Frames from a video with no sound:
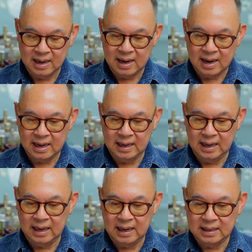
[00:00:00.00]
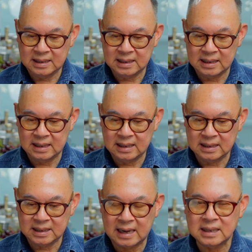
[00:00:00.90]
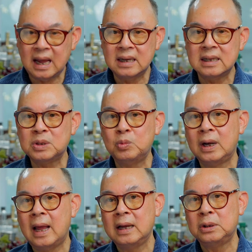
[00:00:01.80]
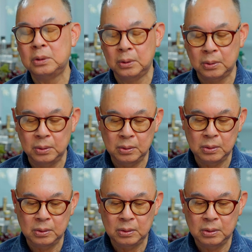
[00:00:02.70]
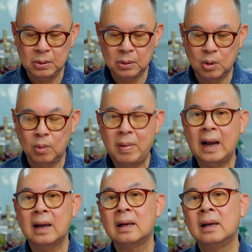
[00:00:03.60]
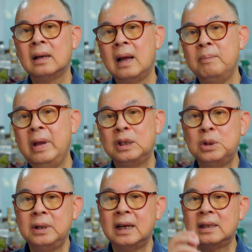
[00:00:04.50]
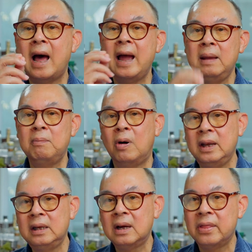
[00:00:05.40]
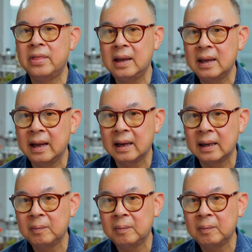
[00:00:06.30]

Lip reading: And in this sense, I just would like to go back a bit to the Thai political thinking.